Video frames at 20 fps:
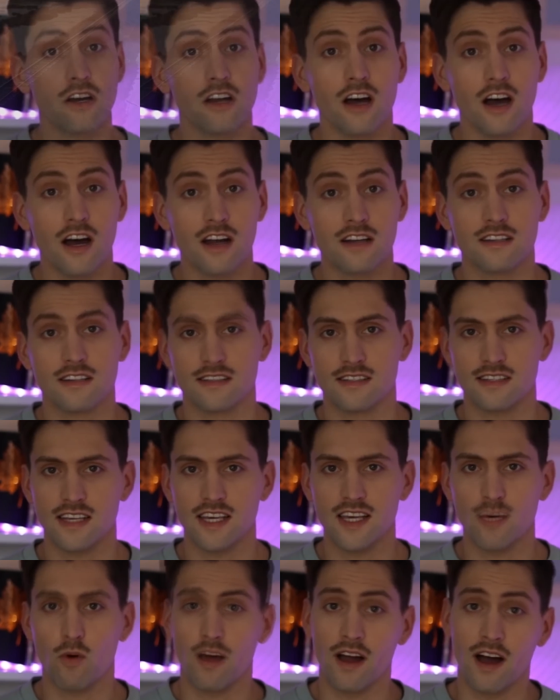not hard to see
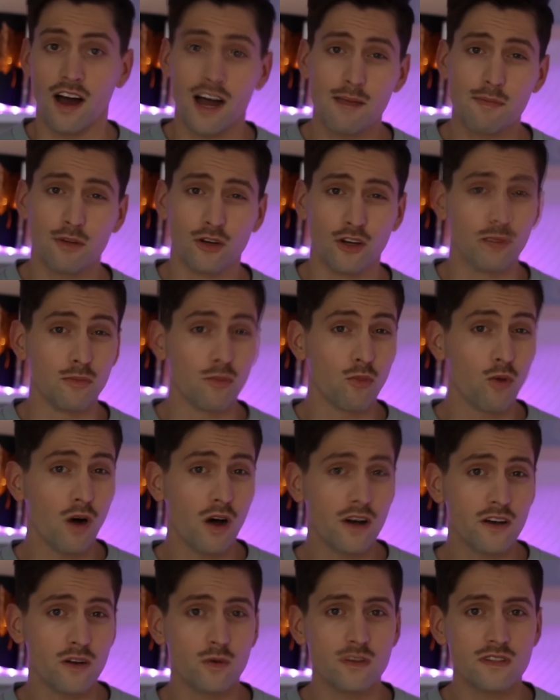why Hyperloop
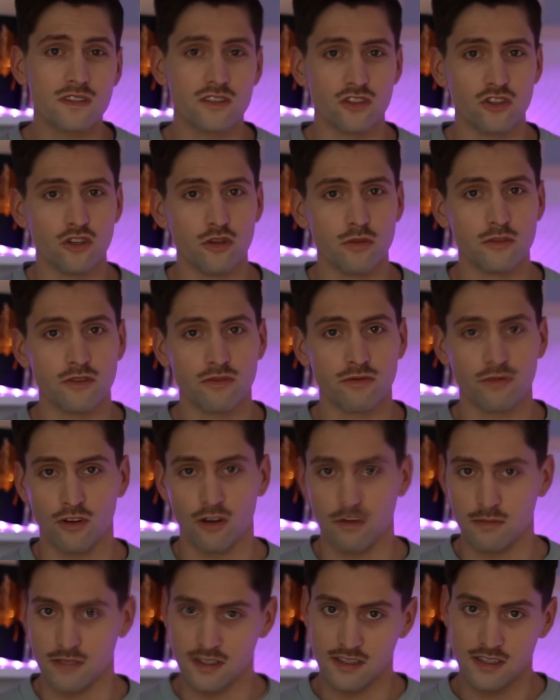1 was doomed
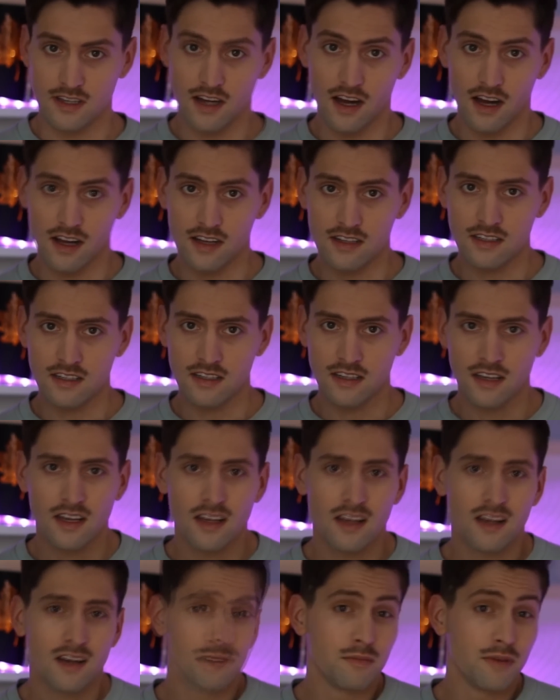from the start.
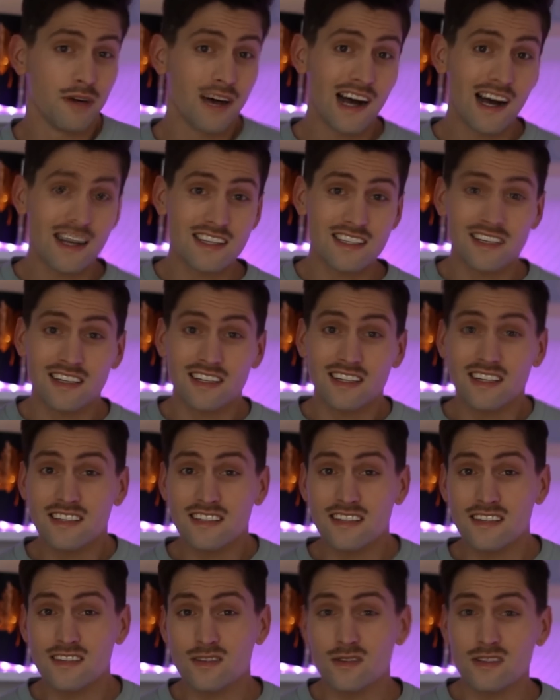But at least
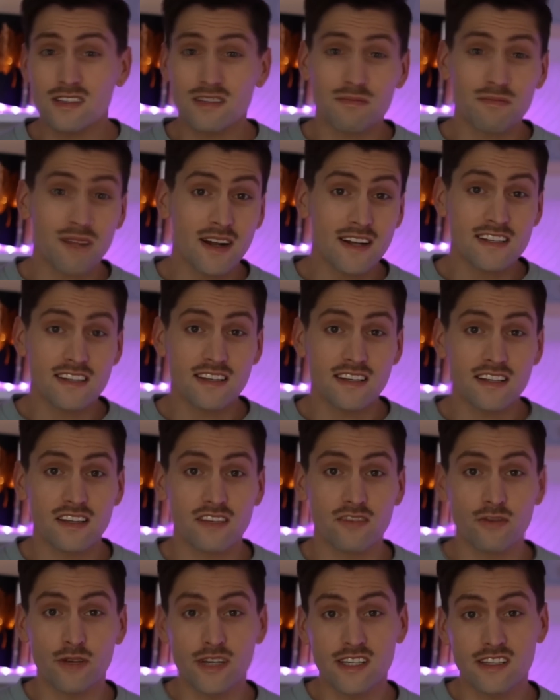it's also much needed
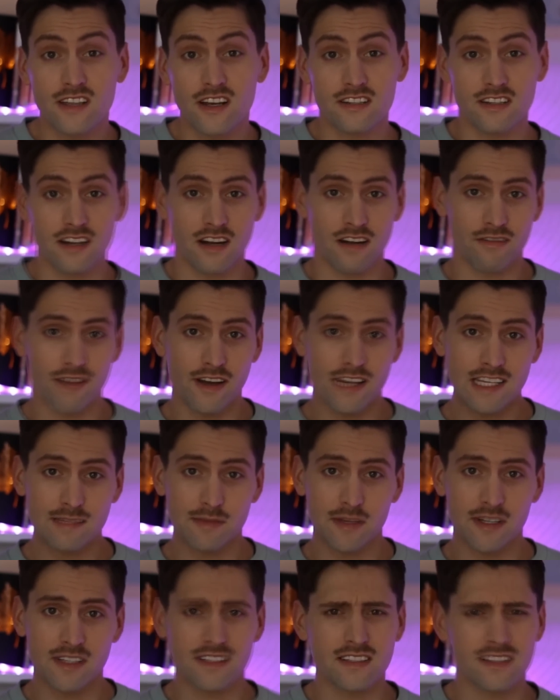research and
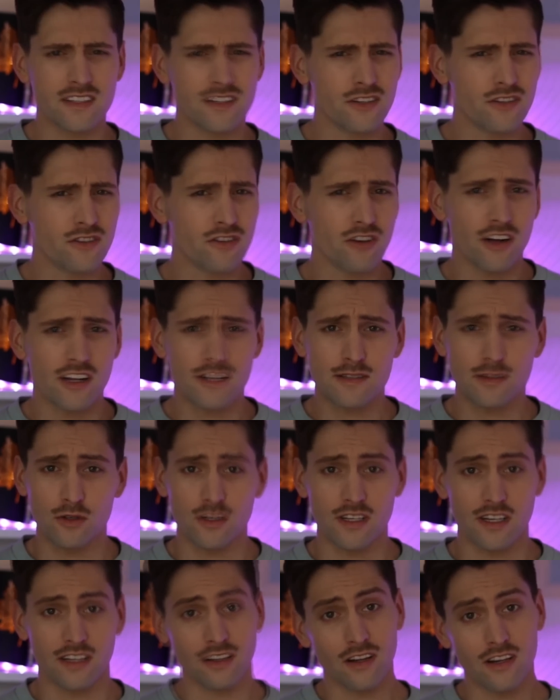investment into new transport
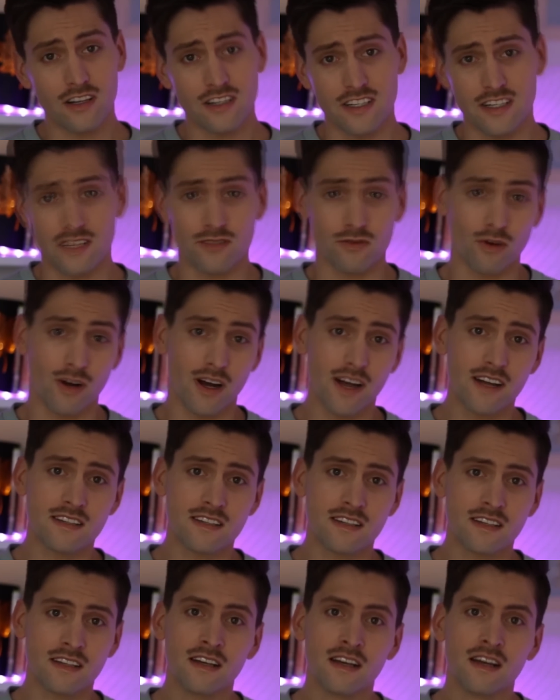technologies, right?
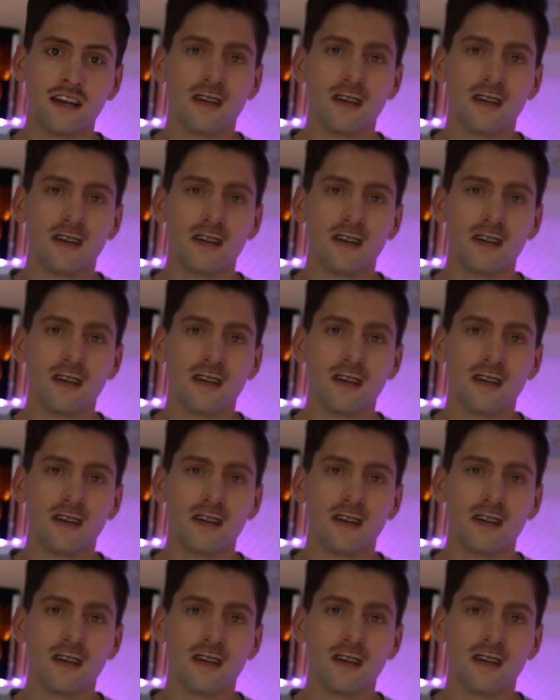